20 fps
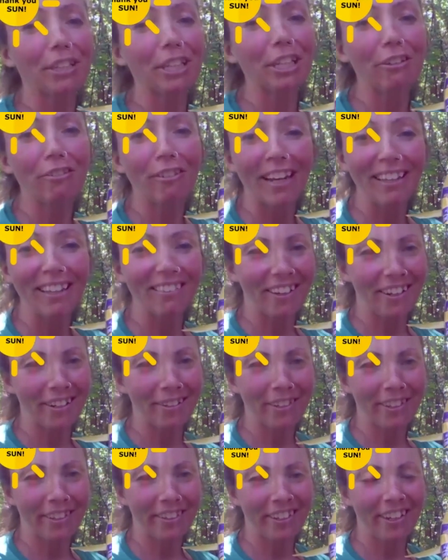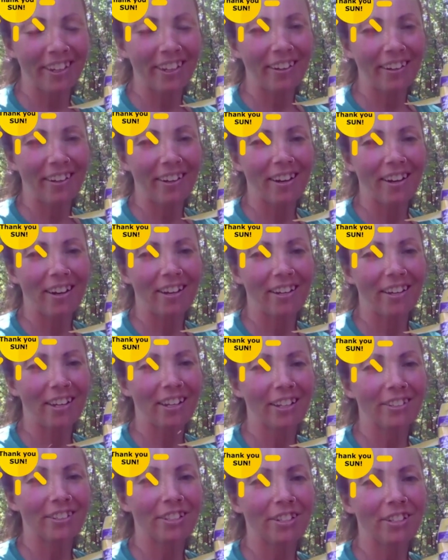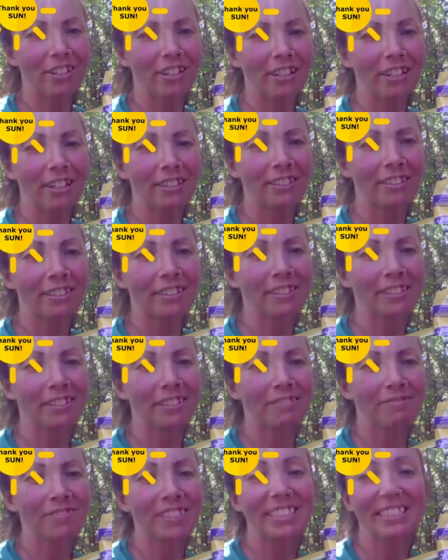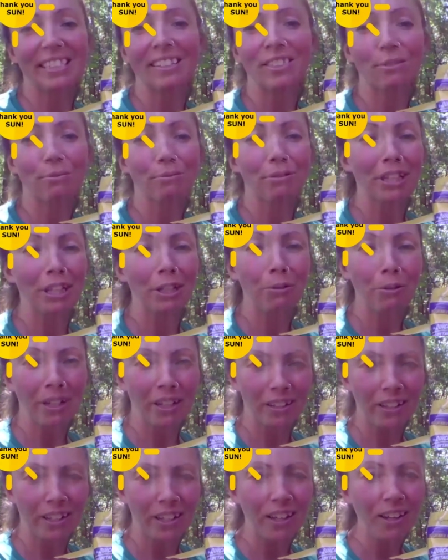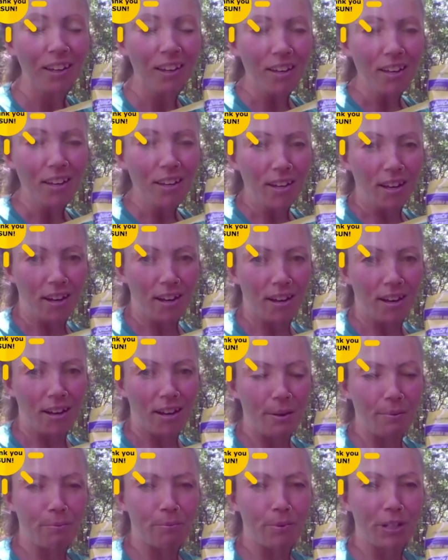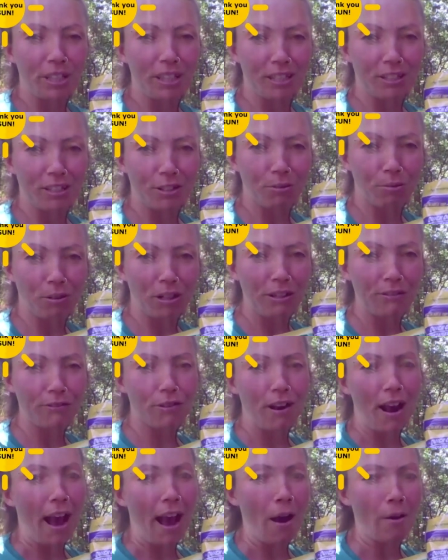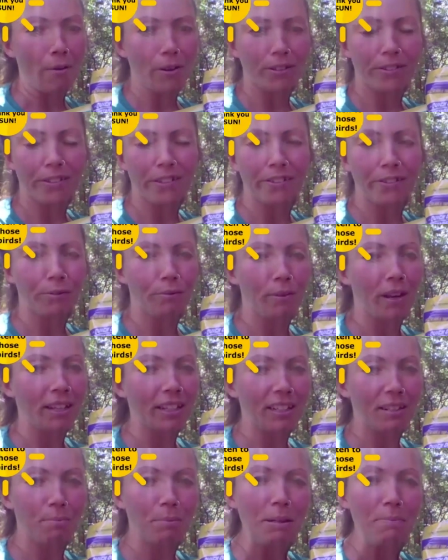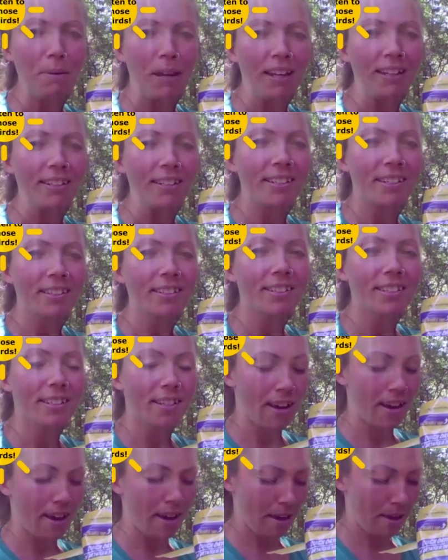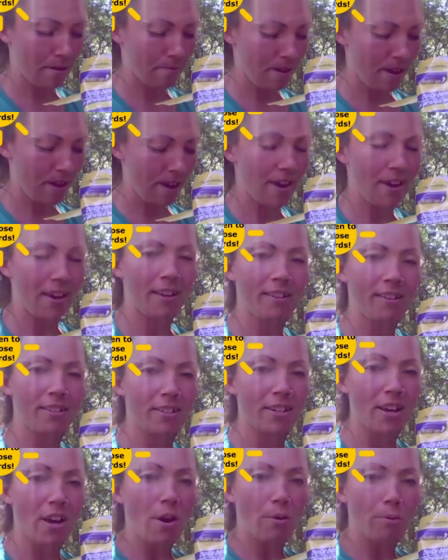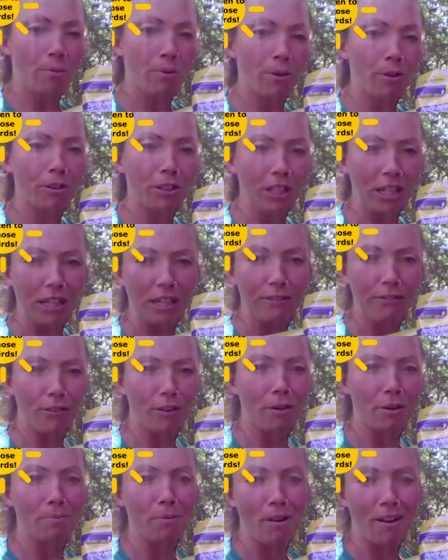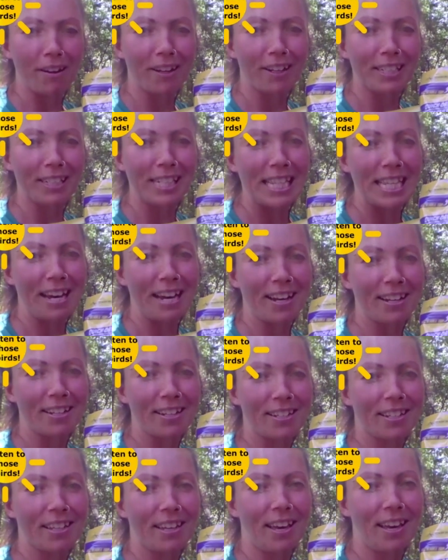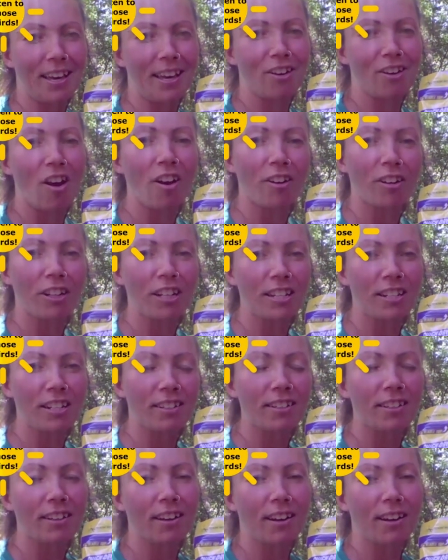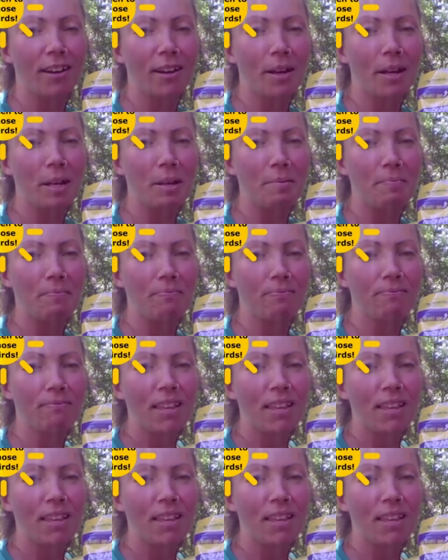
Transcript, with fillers: great luck with it. Uh, it it's sets really quickly. Um, within 24 hours, it's ready to be painted. Um, and we're looking for a product that can harden um,